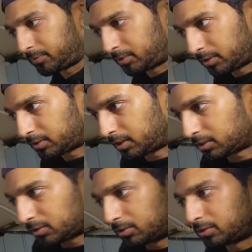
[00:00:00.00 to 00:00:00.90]
Right, so
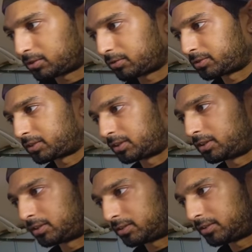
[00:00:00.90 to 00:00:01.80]
that's loose.
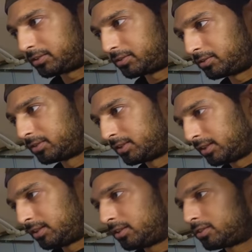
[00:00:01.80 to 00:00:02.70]
Obviously, undo
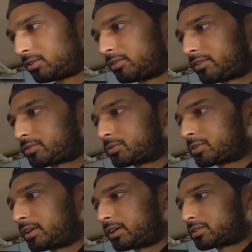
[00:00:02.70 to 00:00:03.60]
the electrical
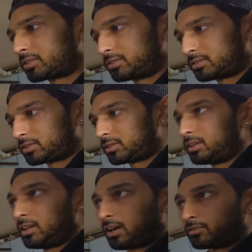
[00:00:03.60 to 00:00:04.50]
connections.
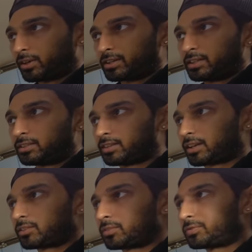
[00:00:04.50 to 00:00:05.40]
Already
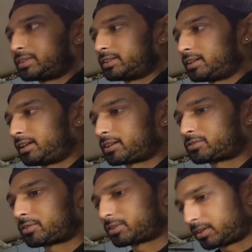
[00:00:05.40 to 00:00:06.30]
taken off the
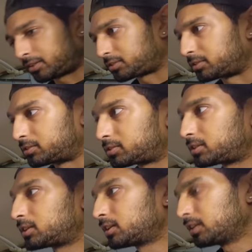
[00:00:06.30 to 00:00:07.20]
electrode connections.